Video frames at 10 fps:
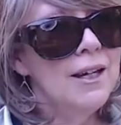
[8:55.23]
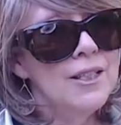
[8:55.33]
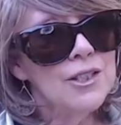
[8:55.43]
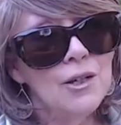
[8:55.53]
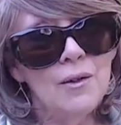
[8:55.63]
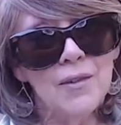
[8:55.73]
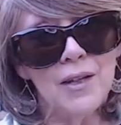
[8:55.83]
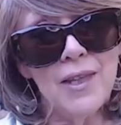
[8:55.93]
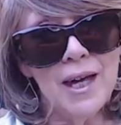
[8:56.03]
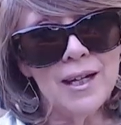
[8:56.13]
so I've
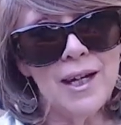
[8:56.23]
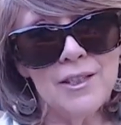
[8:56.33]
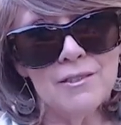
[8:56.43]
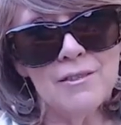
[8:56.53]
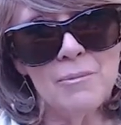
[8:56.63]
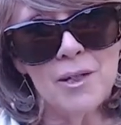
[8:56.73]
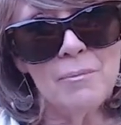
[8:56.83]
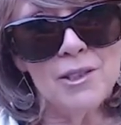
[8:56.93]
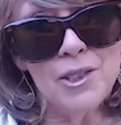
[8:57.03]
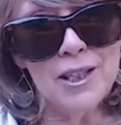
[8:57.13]
got that kind of rubbed on
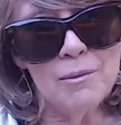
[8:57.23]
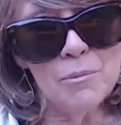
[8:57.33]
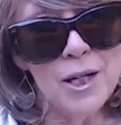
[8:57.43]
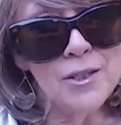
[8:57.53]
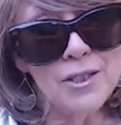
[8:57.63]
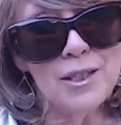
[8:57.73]
my chicken breast,